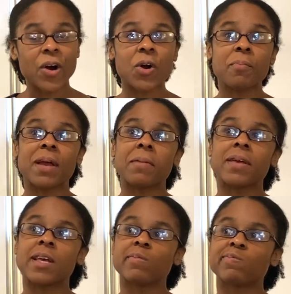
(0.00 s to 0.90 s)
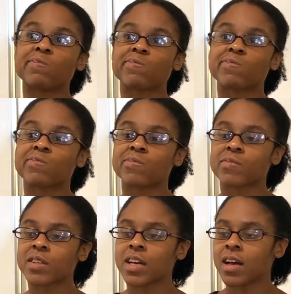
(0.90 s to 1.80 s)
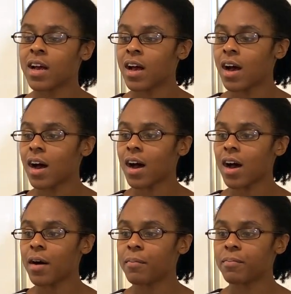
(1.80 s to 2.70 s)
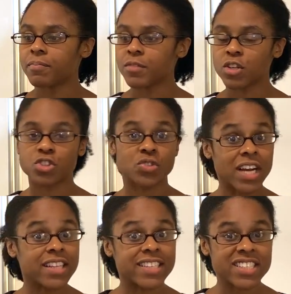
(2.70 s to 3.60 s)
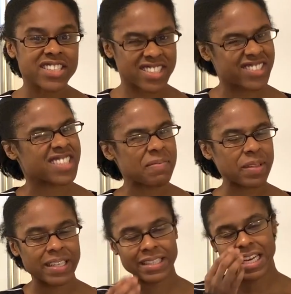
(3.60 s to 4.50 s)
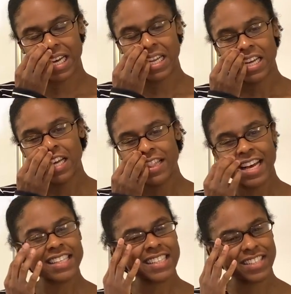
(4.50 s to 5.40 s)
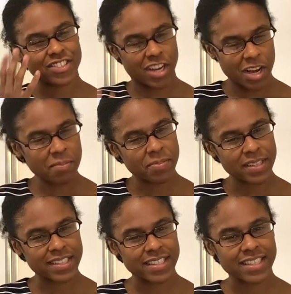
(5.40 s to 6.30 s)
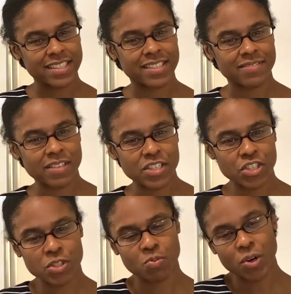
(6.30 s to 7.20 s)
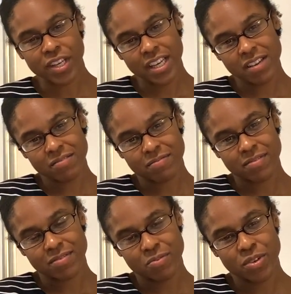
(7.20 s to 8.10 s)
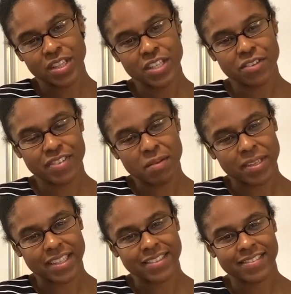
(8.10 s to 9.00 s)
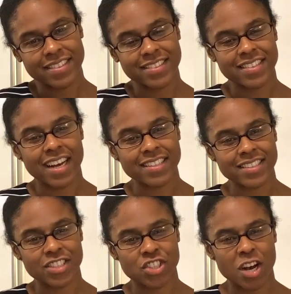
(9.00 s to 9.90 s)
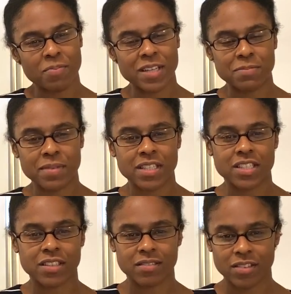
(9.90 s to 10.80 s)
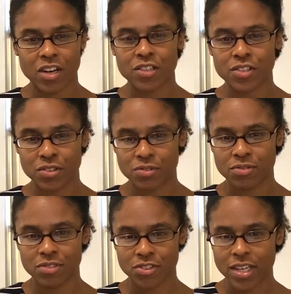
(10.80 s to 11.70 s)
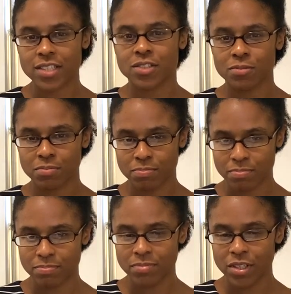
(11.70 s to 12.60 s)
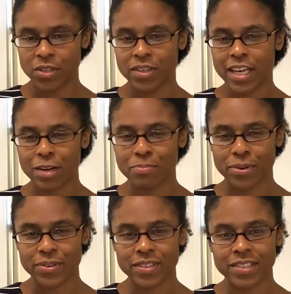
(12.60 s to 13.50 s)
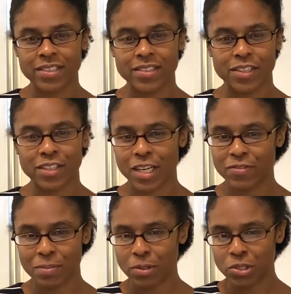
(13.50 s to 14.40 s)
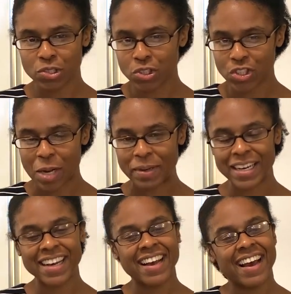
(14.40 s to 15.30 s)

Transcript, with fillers: Or maybe, um, you know, dry the dishes or something like that. That's a job. It's, it's, it's just working within your family. It's not a job that's meant to cause you stress or you know, any kind of burden, any kind of emotional trauma.